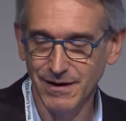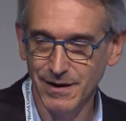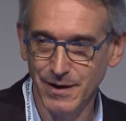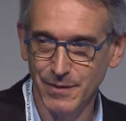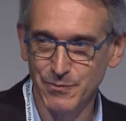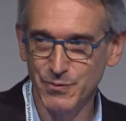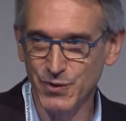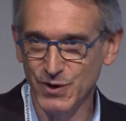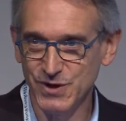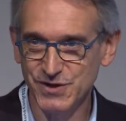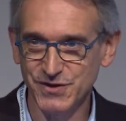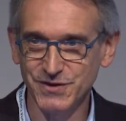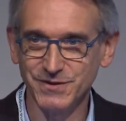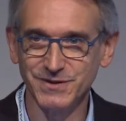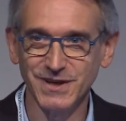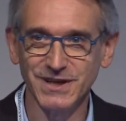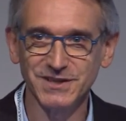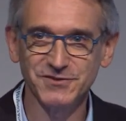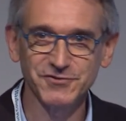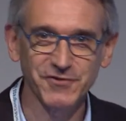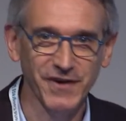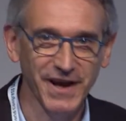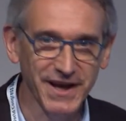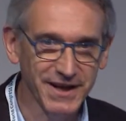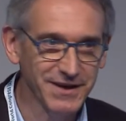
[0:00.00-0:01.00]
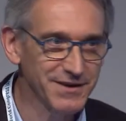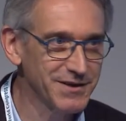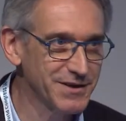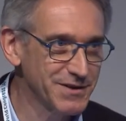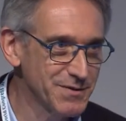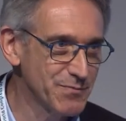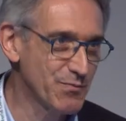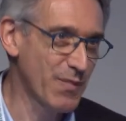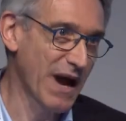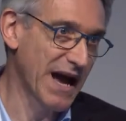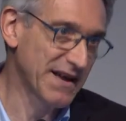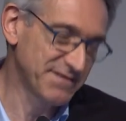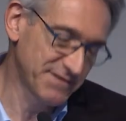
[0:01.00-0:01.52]
personal trainer,
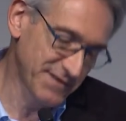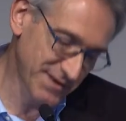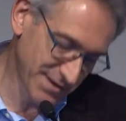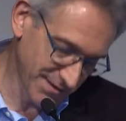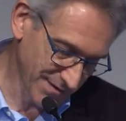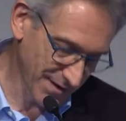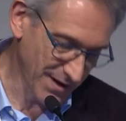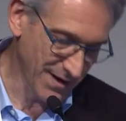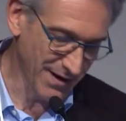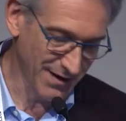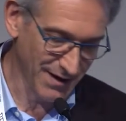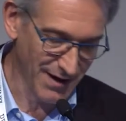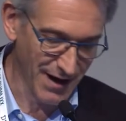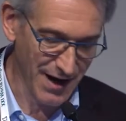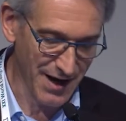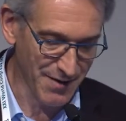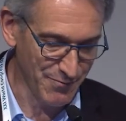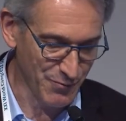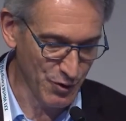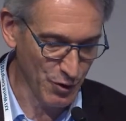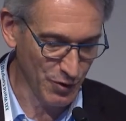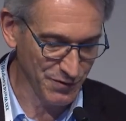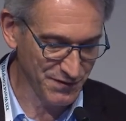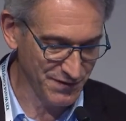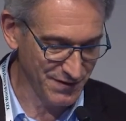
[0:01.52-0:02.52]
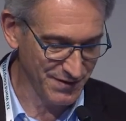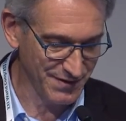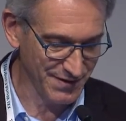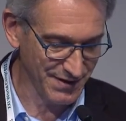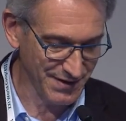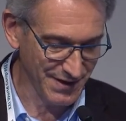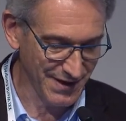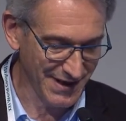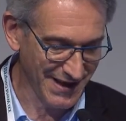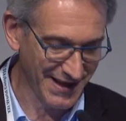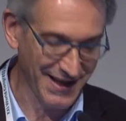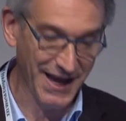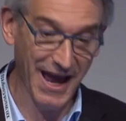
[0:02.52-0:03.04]
but I'm not
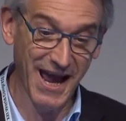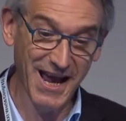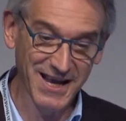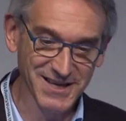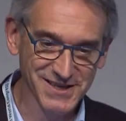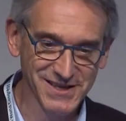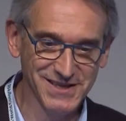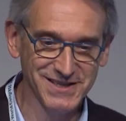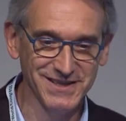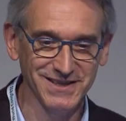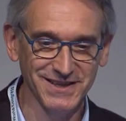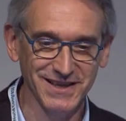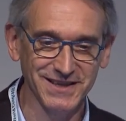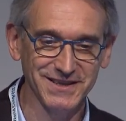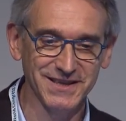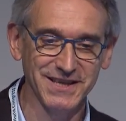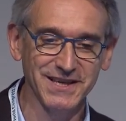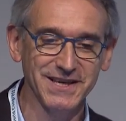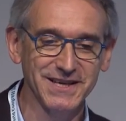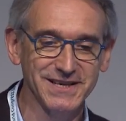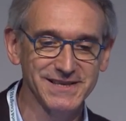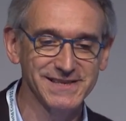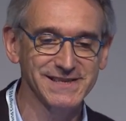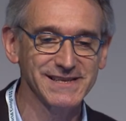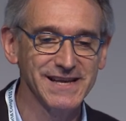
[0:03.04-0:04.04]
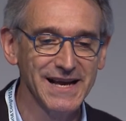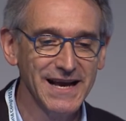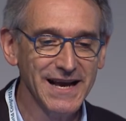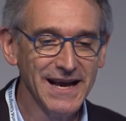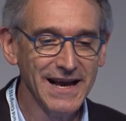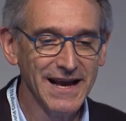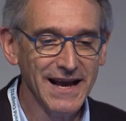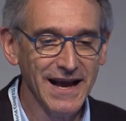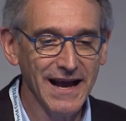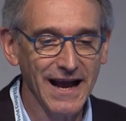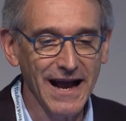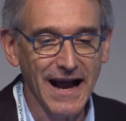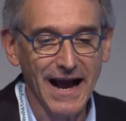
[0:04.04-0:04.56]
against this.
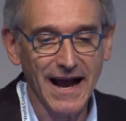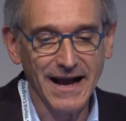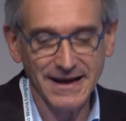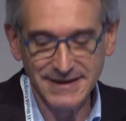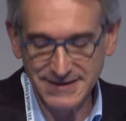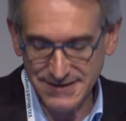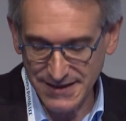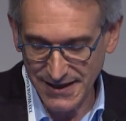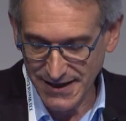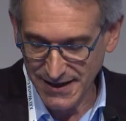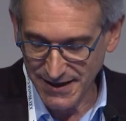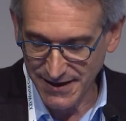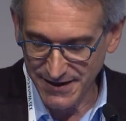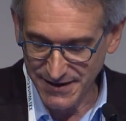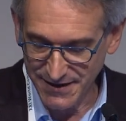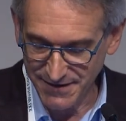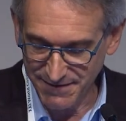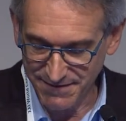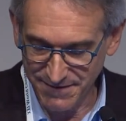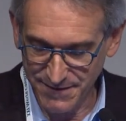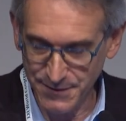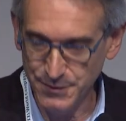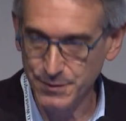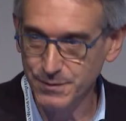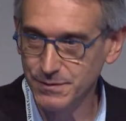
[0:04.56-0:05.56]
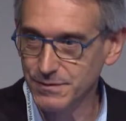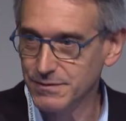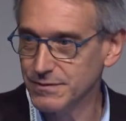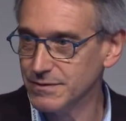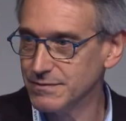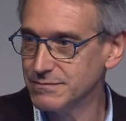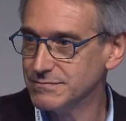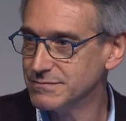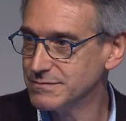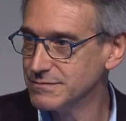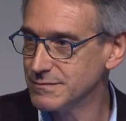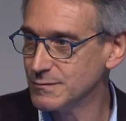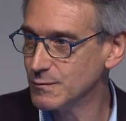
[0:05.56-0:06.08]
And if you
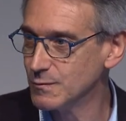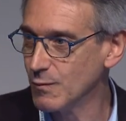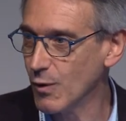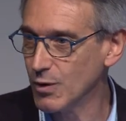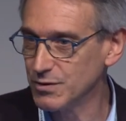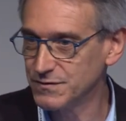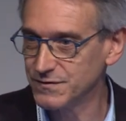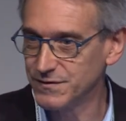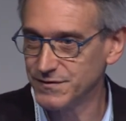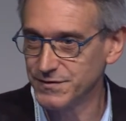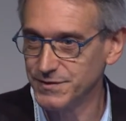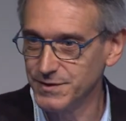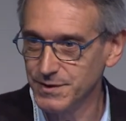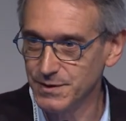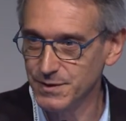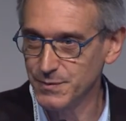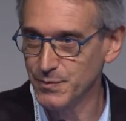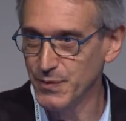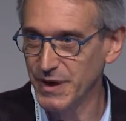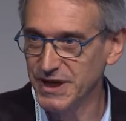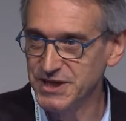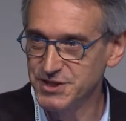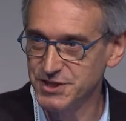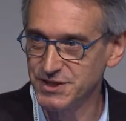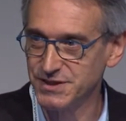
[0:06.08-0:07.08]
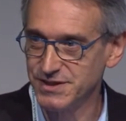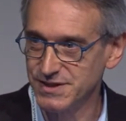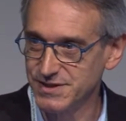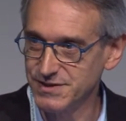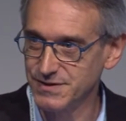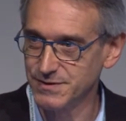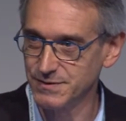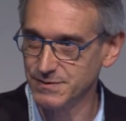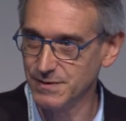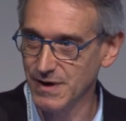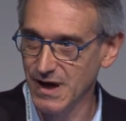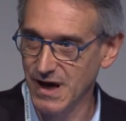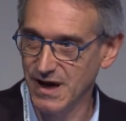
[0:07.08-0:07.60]
want your patients
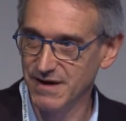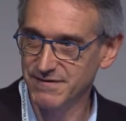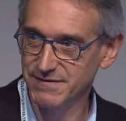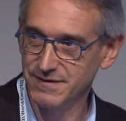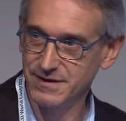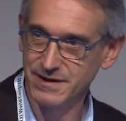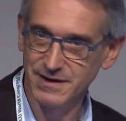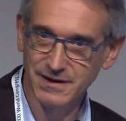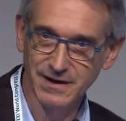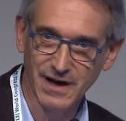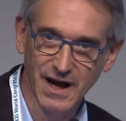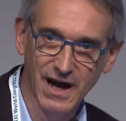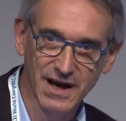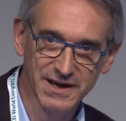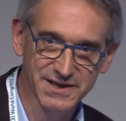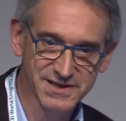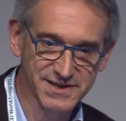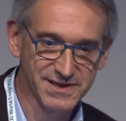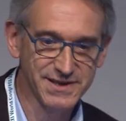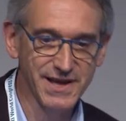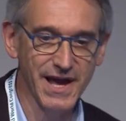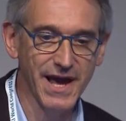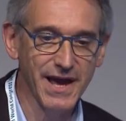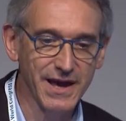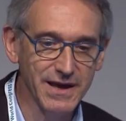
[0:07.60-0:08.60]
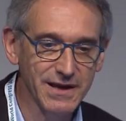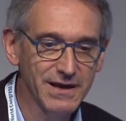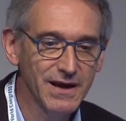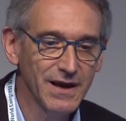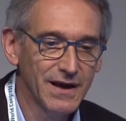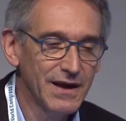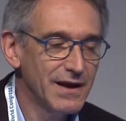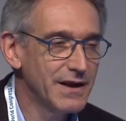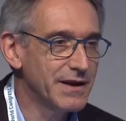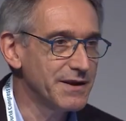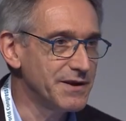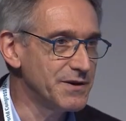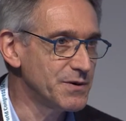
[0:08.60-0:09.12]
to have a nice day,
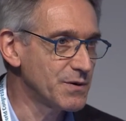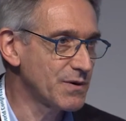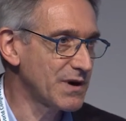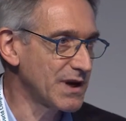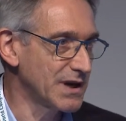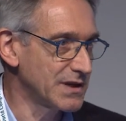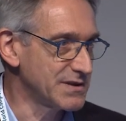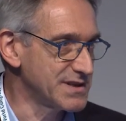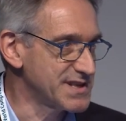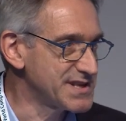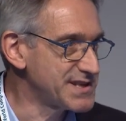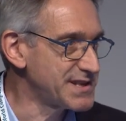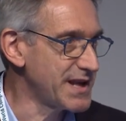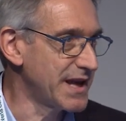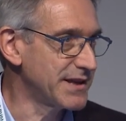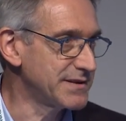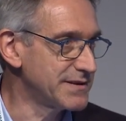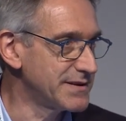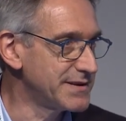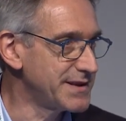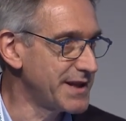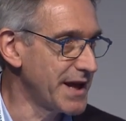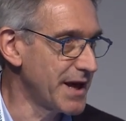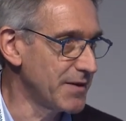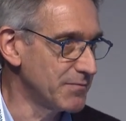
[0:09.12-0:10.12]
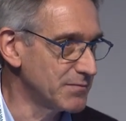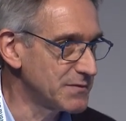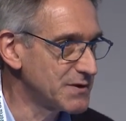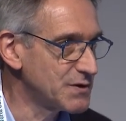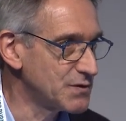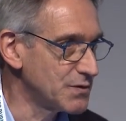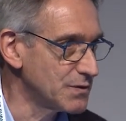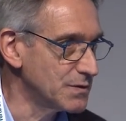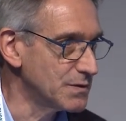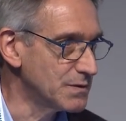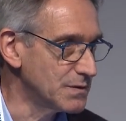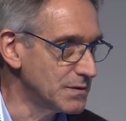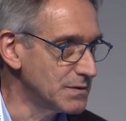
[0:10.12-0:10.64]
you can send them
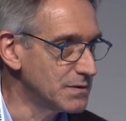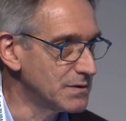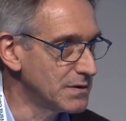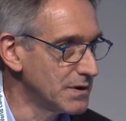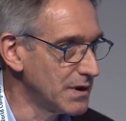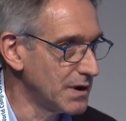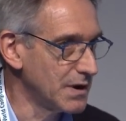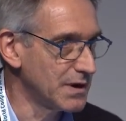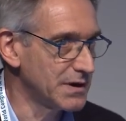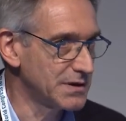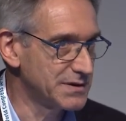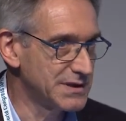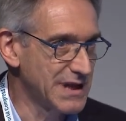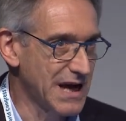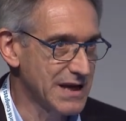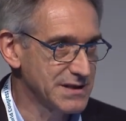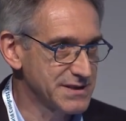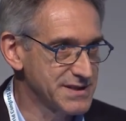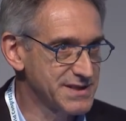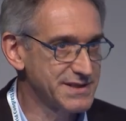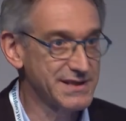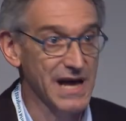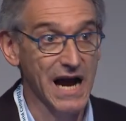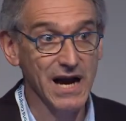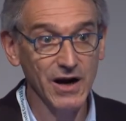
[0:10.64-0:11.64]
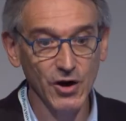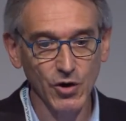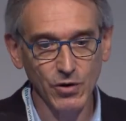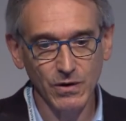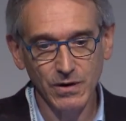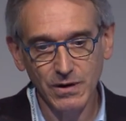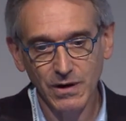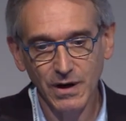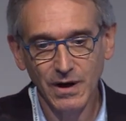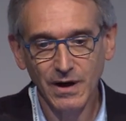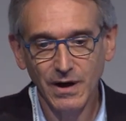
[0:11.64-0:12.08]
to dance tango,